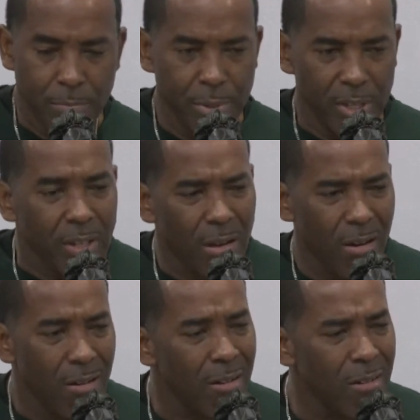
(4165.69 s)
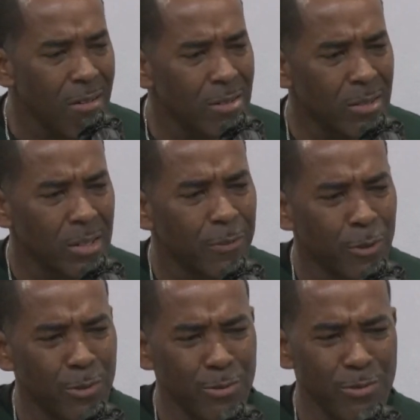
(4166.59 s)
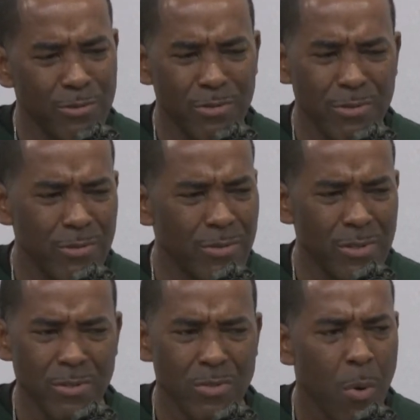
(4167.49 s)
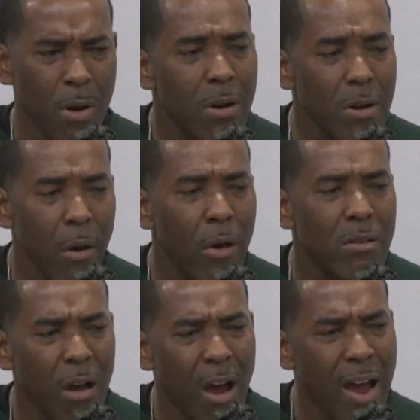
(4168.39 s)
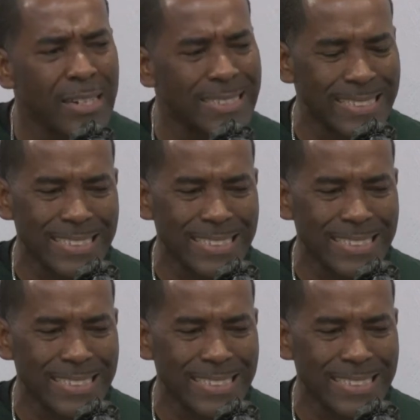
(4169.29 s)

because of who you are.